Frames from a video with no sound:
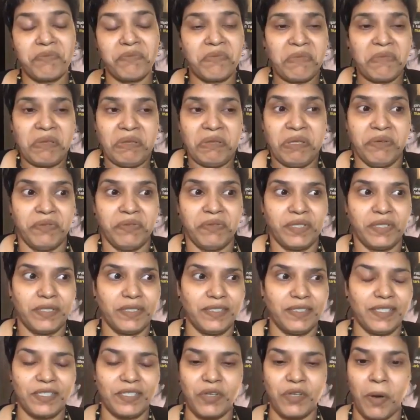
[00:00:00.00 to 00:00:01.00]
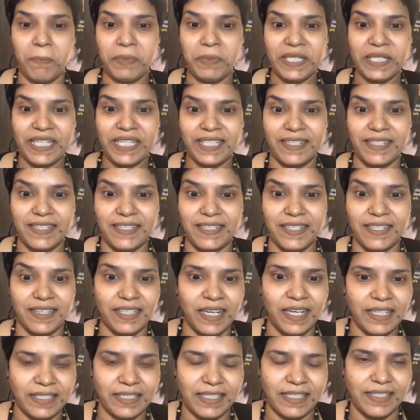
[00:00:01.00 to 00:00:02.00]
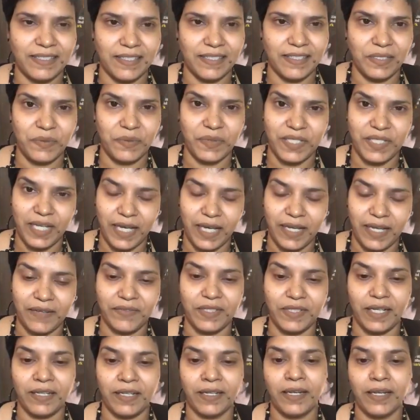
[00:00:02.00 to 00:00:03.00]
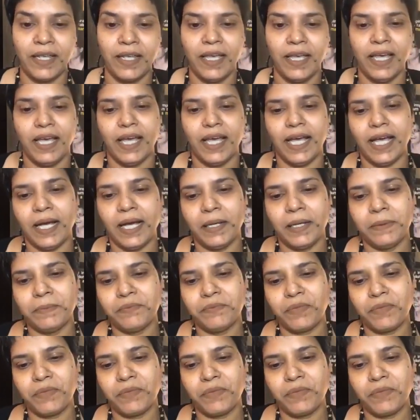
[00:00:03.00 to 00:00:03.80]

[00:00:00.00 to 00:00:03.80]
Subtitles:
There were these complicated sitar cases which I have done.